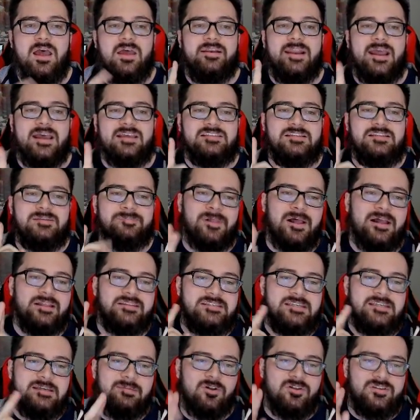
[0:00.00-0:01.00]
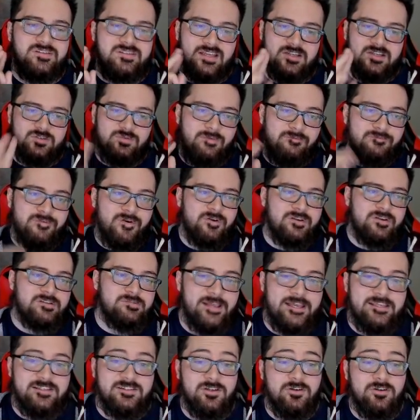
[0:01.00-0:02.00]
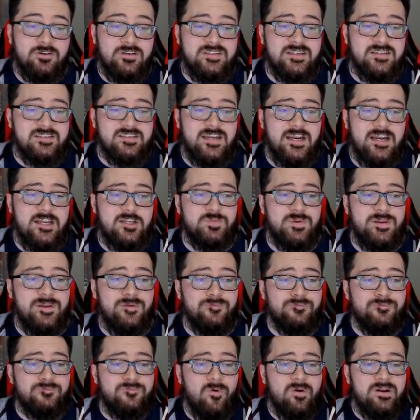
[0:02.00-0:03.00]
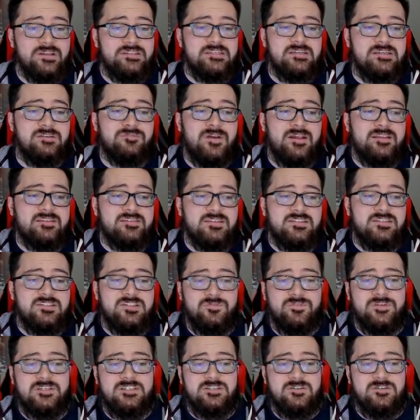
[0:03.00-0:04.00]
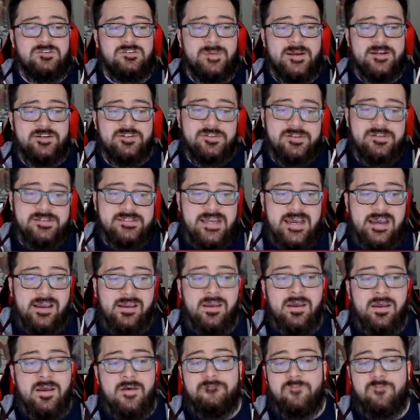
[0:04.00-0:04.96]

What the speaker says: Nasty Plot, T-Bolt, Sludge Wave, Focus Blast, 36 in HP, 4 in defense, 252 special attack,